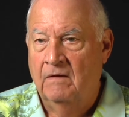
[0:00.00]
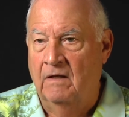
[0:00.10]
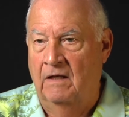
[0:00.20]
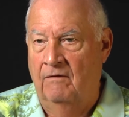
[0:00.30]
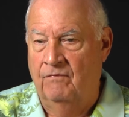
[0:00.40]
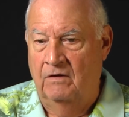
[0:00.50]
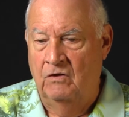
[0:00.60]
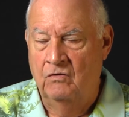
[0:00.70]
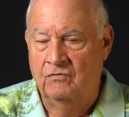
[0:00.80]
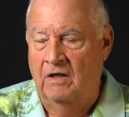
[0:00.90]
And if they
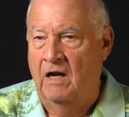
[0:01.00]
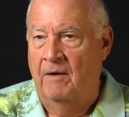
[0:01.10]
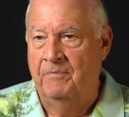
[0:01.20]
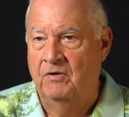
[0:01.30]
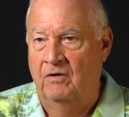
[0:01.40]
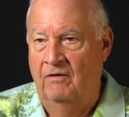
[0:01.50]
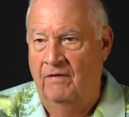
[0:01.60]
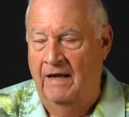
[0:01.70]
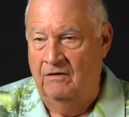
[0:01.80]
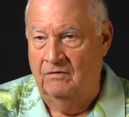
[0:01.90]
use that opportunity,
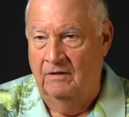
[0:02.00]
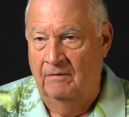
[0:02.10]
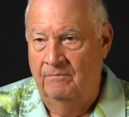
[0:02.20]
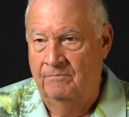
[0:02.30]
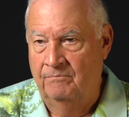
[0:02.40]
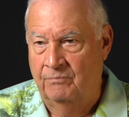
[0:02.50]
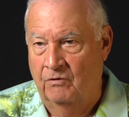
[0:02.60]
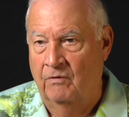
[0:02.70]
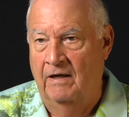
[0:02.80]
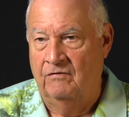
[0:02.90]
they actually
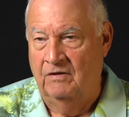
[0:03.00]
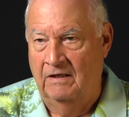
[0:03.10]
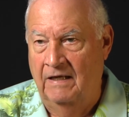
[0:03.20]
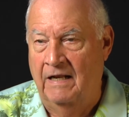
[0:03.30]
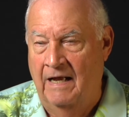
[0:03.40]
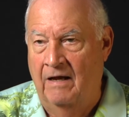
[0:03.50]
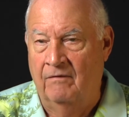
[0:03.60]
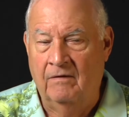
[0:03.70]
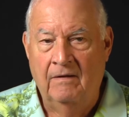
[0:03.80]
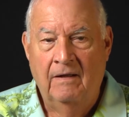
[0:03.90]
progress and get out.